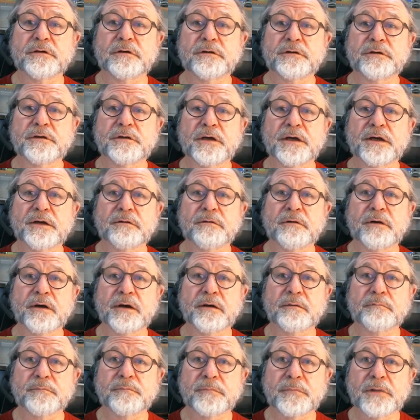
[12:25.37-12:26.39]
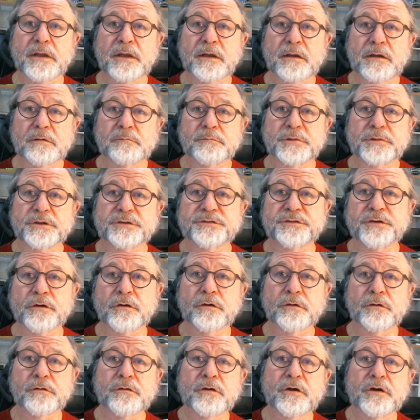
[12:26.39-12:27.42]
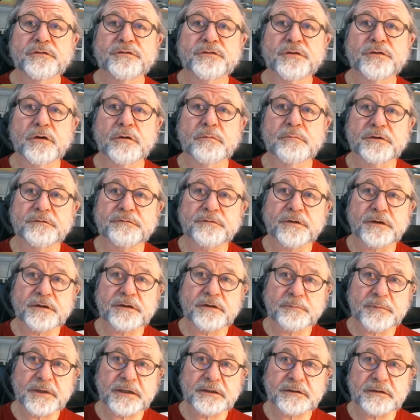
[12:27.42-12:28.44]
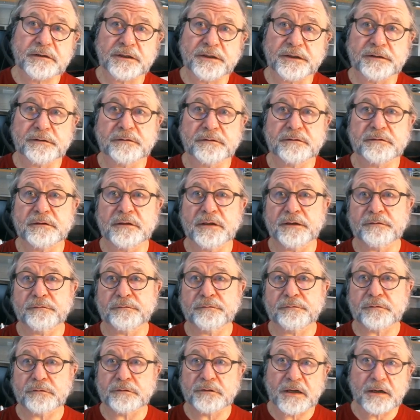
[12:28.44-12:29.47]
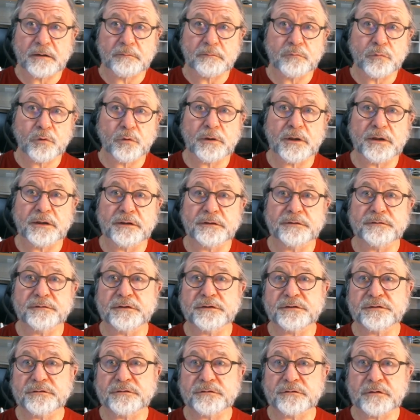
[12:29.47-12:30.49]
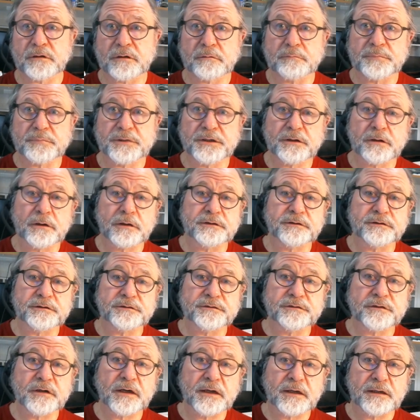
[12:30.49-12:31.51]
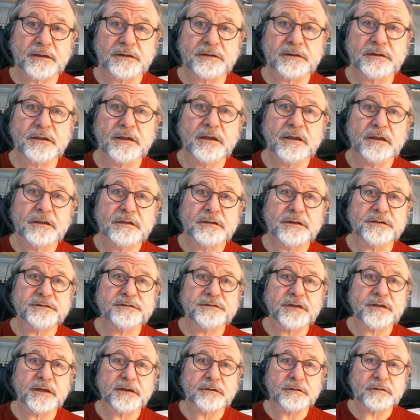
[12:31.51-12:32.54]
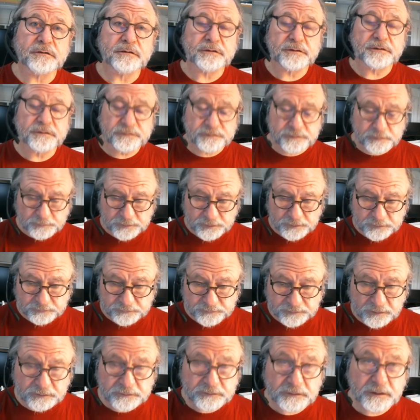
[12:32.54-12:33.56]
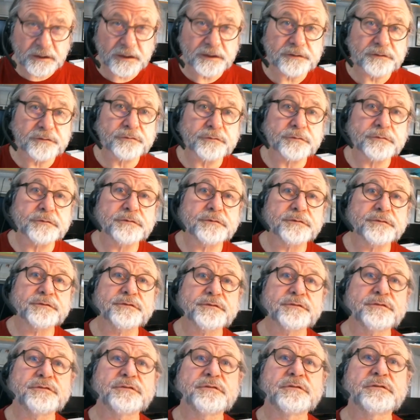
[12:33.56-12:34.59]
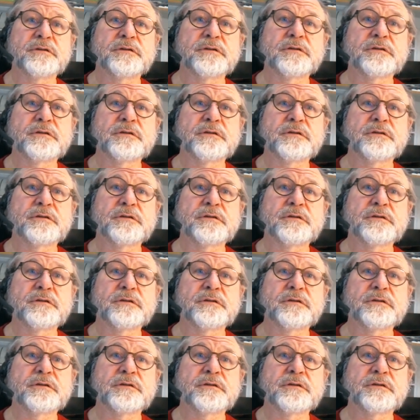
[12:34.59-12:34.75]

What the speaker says: diagram. But fundamentally, like for lab 1, this is going to be our design. Let's take a look at some of those online tools.